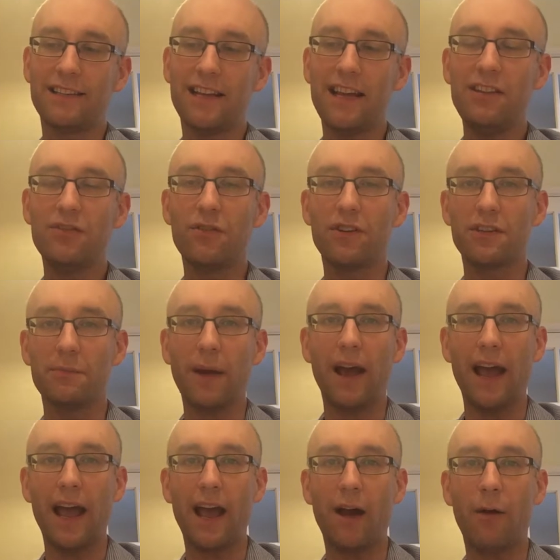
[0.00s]
he talks
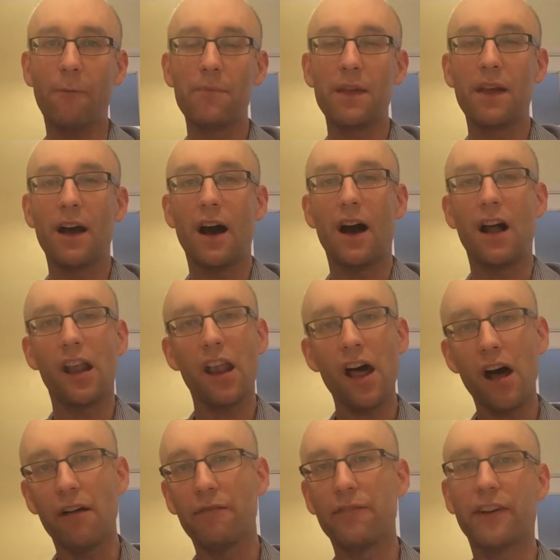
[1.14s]
about how our
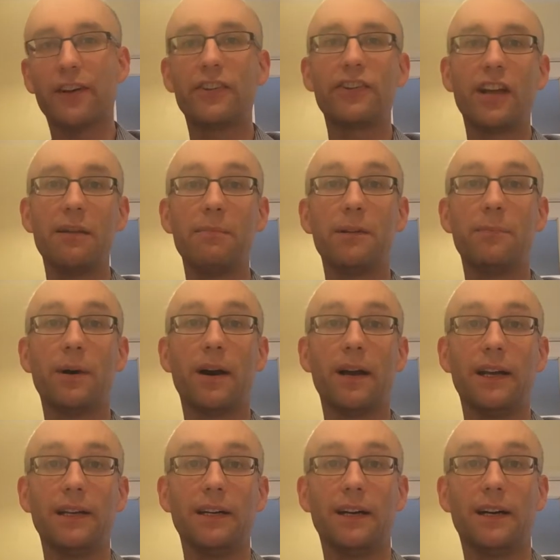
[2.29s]
loves are shaped by